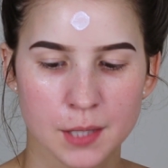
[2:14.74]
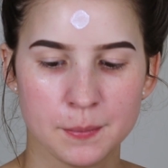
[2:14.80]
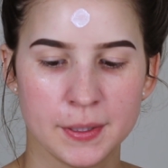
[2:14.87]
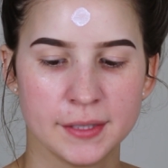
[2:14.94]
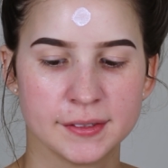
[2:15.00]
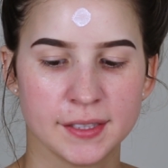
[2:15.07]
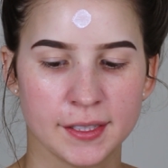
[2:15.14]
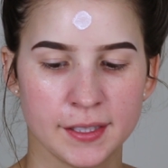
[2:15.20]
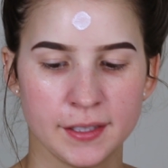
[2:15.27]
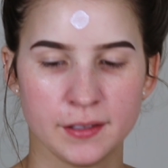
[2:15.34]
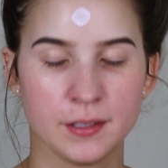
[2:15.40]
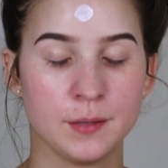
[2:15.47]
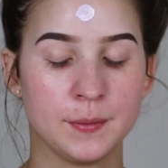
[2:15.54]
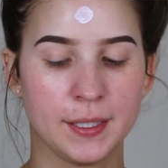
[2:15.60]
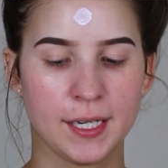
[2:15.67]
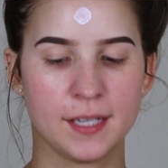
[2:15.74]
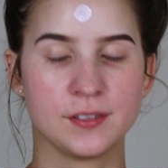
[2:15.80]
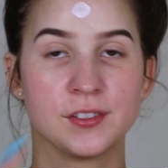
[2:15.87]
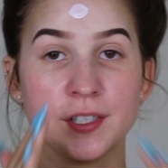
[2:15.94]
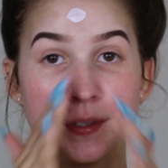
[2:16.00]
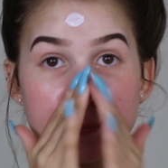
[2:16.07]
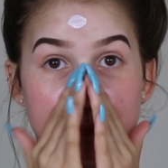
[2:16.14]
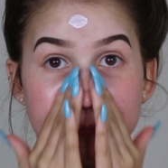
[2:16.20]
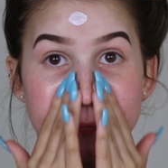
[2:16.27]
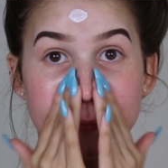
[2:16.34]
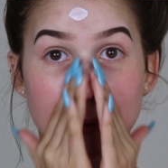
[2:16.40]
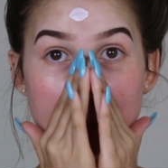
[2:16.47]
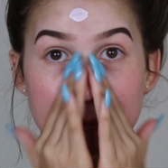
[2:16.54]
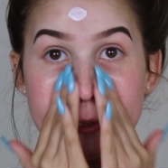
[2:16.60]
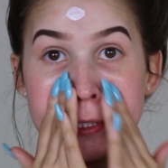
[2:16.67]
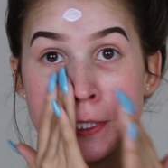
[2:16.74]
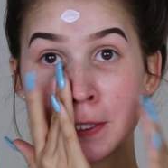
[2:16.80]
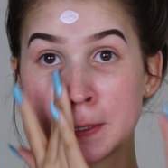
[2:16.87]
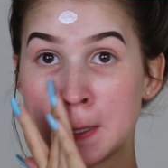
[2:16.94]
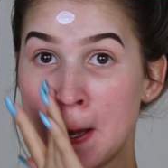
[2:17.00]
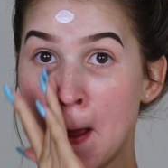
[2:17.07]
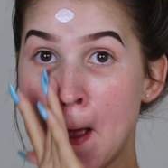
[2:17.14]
Give me a second here. Let me catch up. Let me just